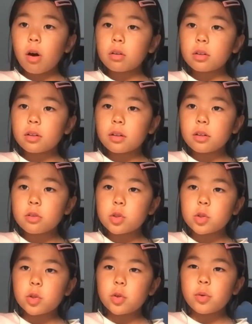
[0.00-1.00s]
call it a
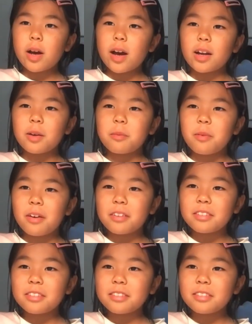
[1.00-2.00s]
zoo
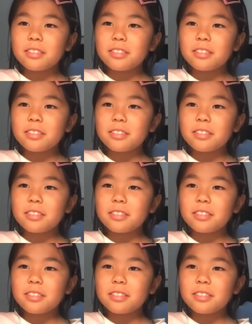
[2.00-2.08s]
animal.